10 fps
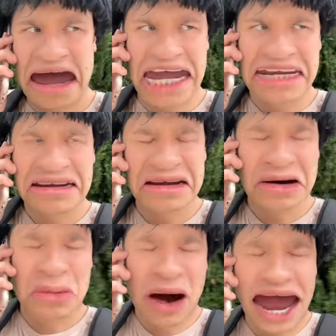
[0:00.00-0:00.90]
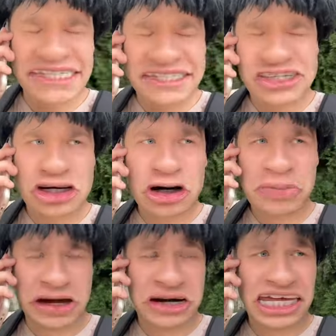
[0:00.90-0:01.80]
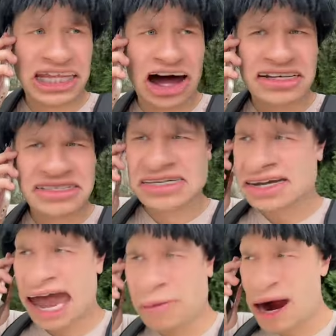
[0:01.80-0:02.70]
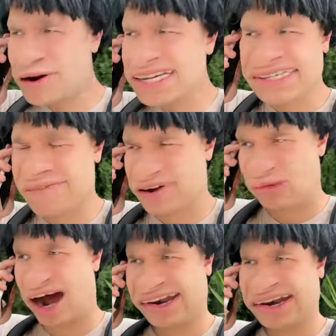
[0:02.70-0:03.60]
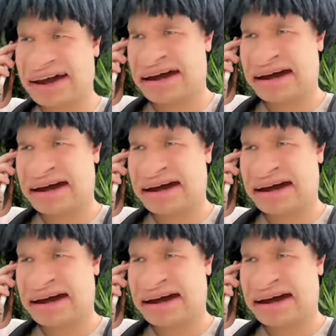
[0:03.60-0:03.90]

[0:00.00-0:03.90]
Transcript: Hi. Why is the school building locked? And where is everyone?